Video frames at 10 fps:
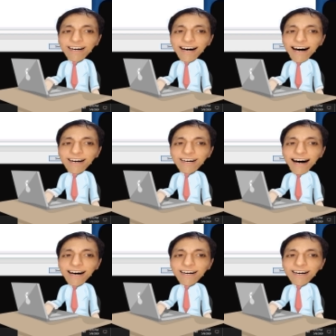Make
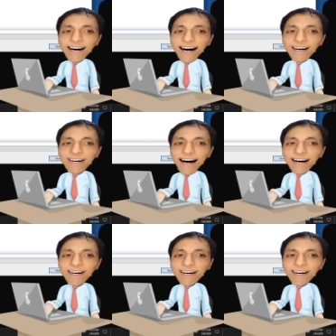sure it's a
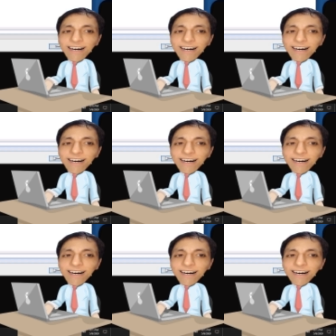PNG.